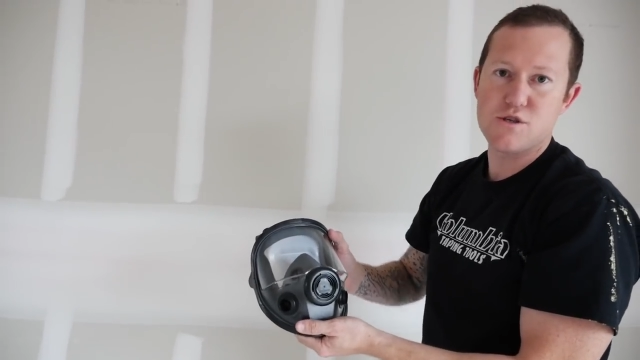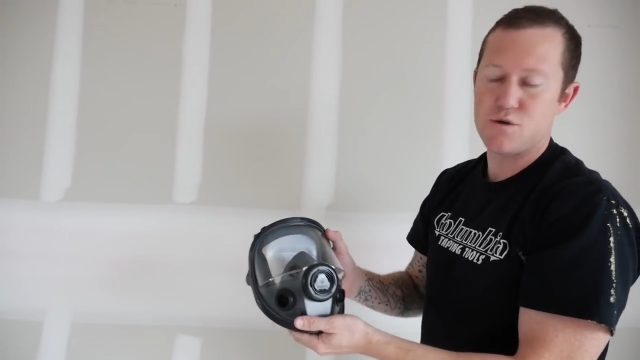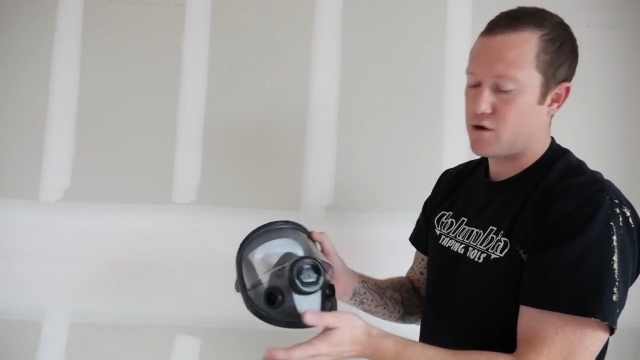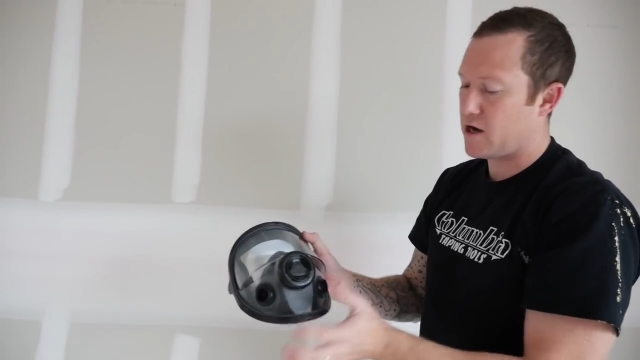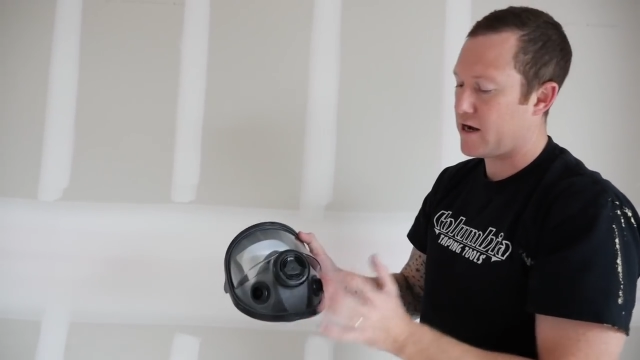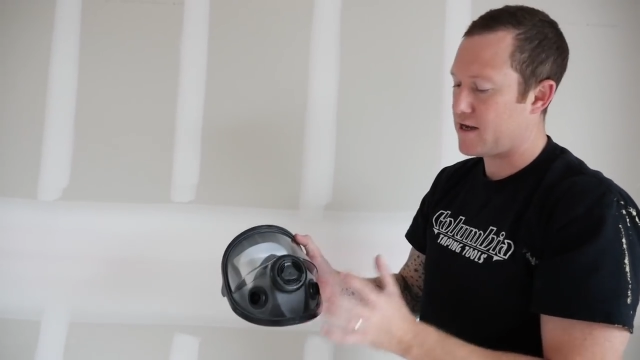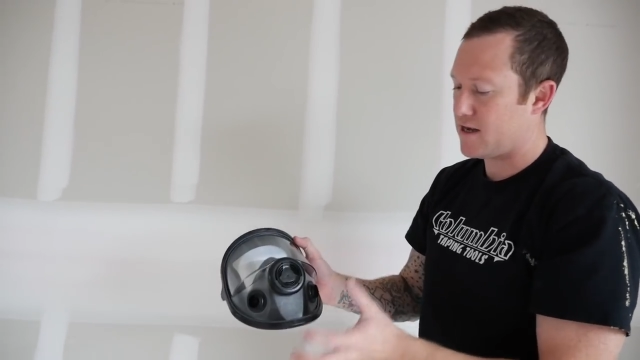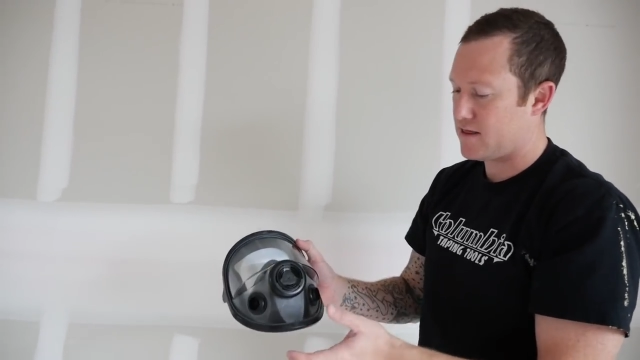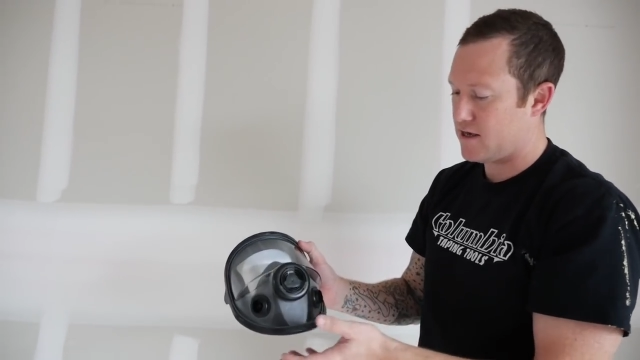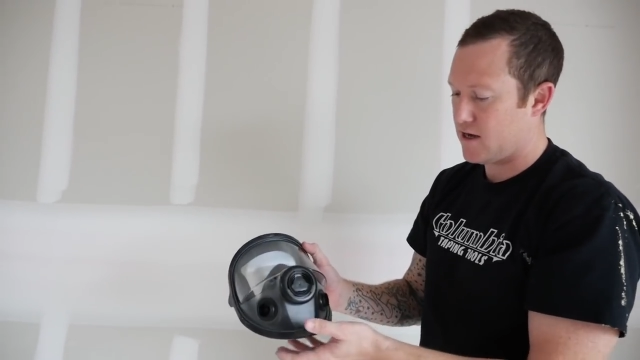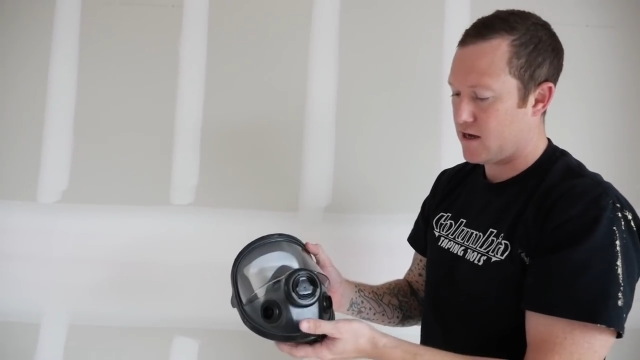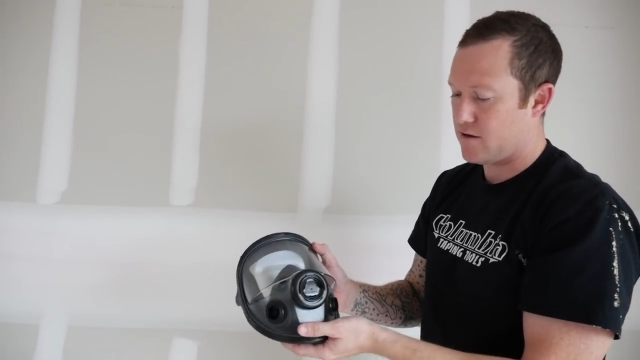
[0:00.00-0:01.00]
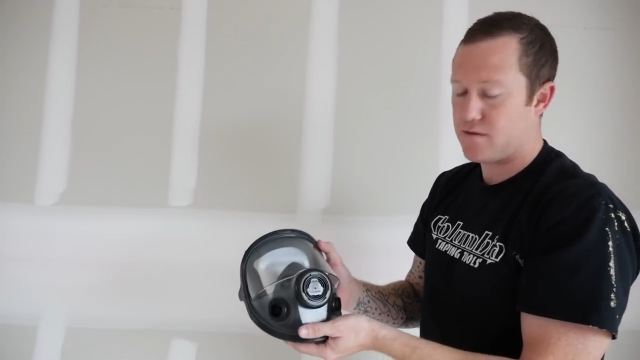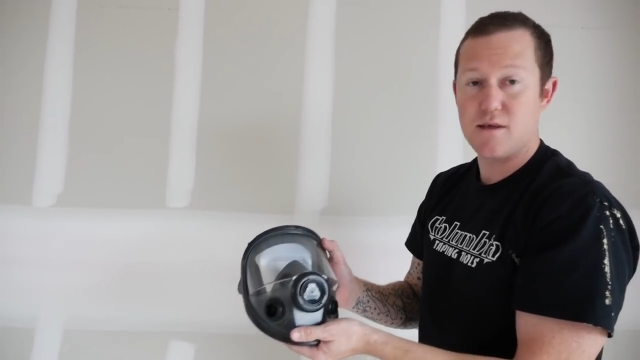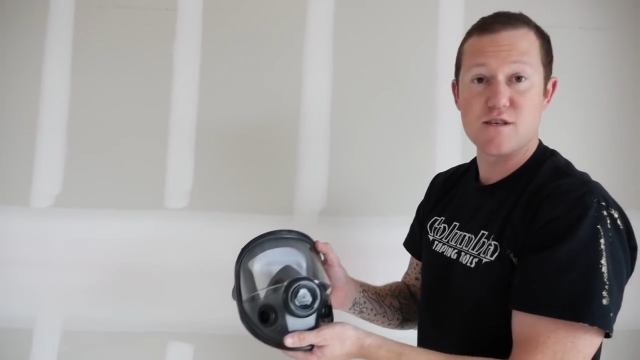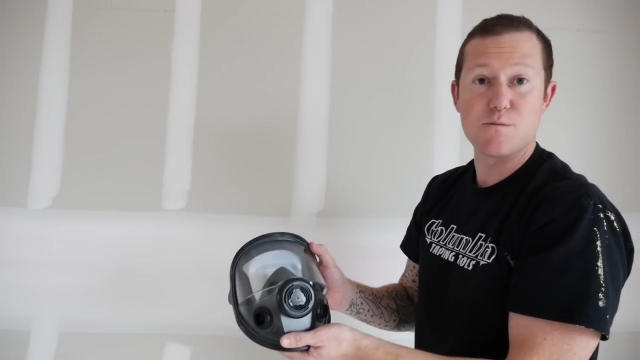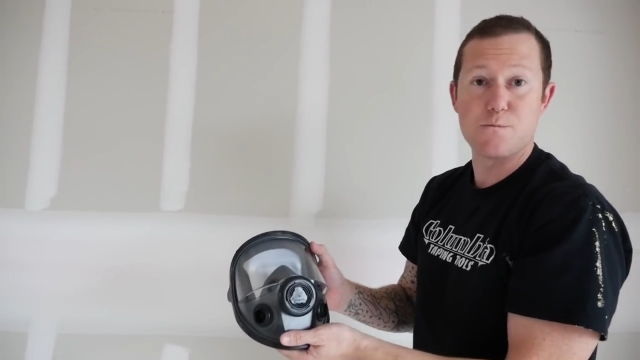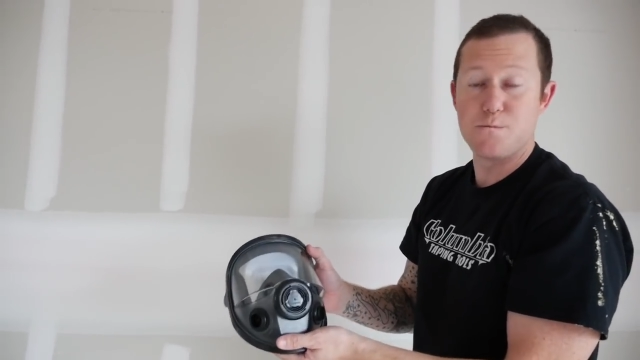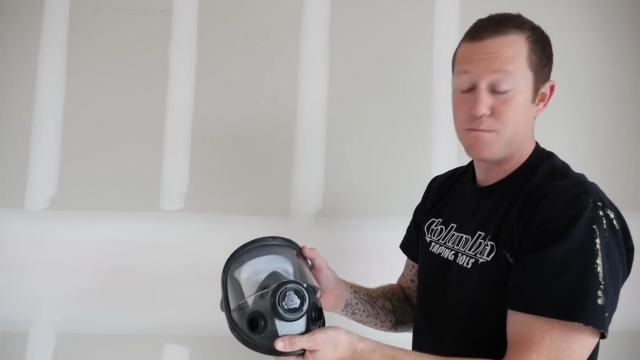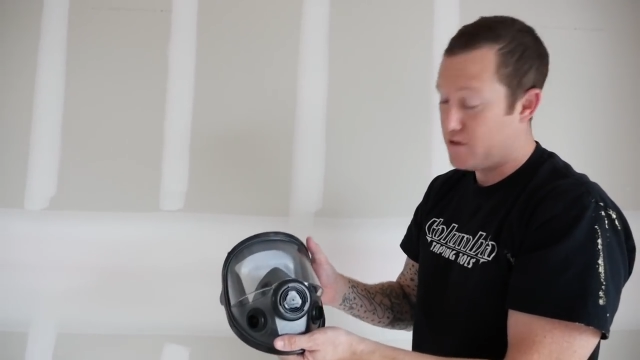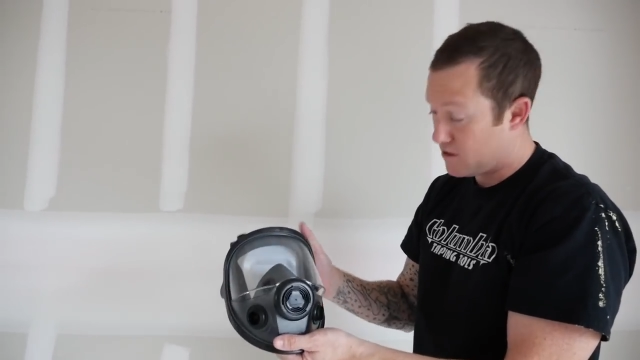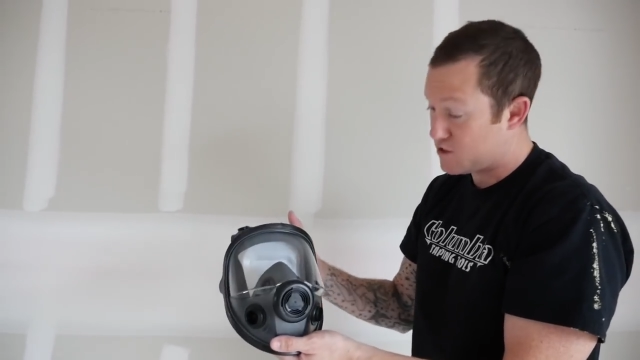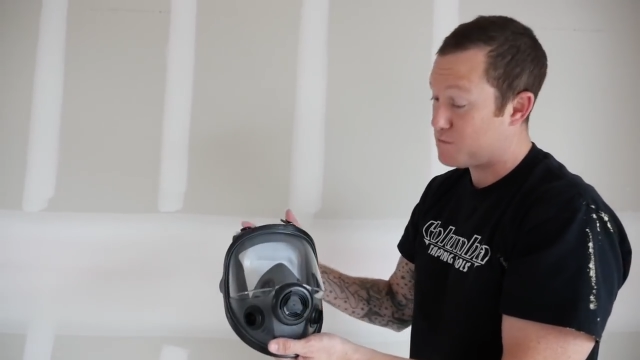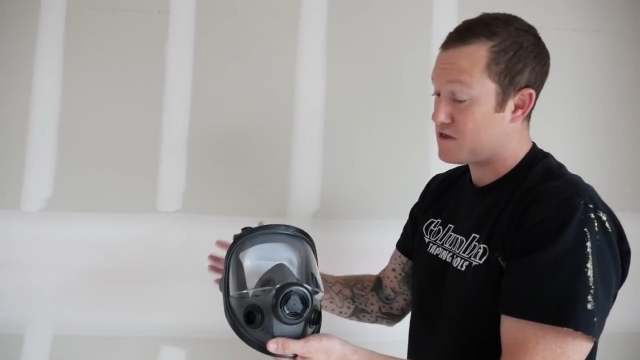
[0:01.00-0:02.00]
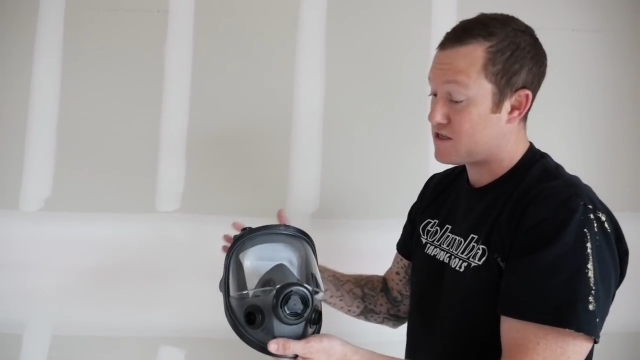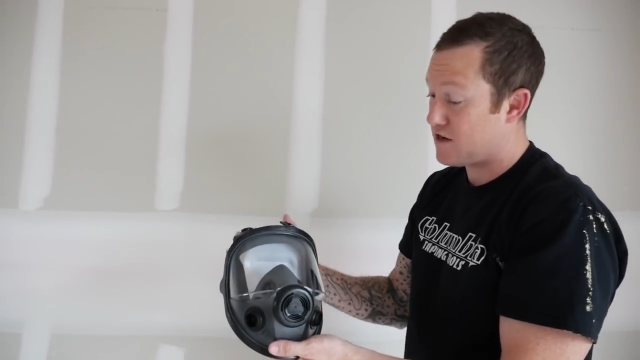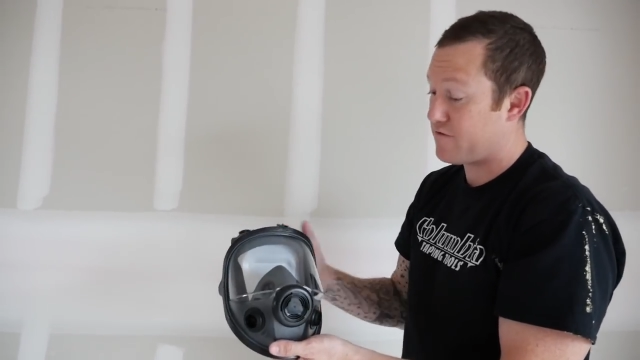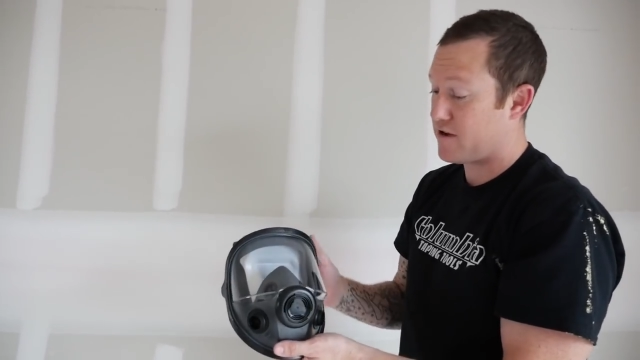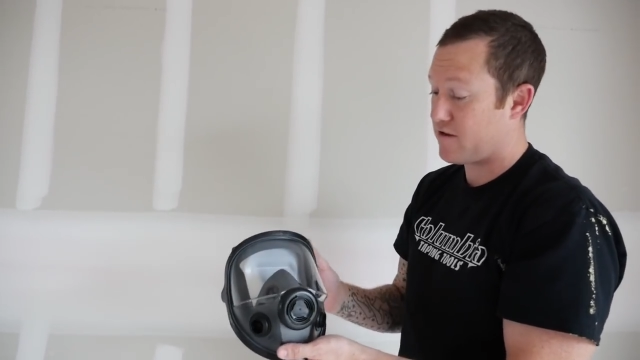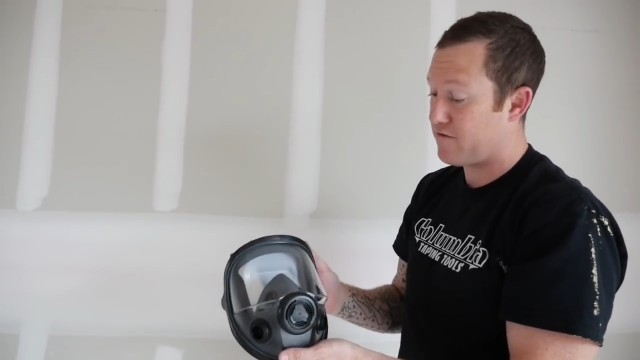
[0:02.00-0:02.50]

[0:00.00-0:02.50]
so you have gotta get the, uh, this, the specific